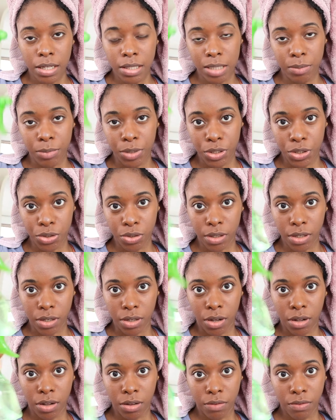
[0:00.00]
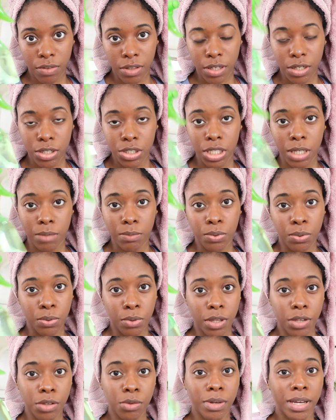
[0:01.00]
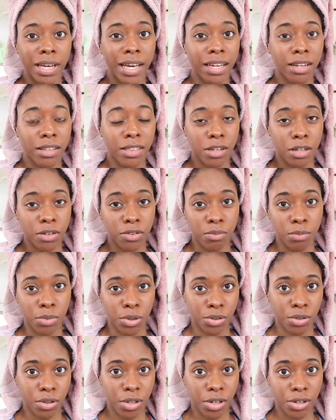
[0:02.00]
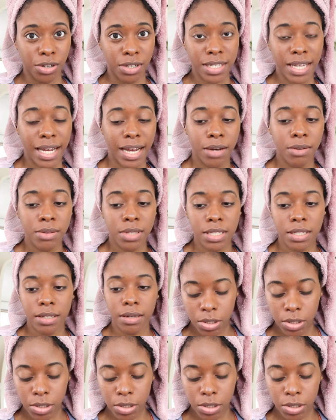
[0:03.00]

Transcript: to make sure that all of the shampoo that you had in there from earlier is out.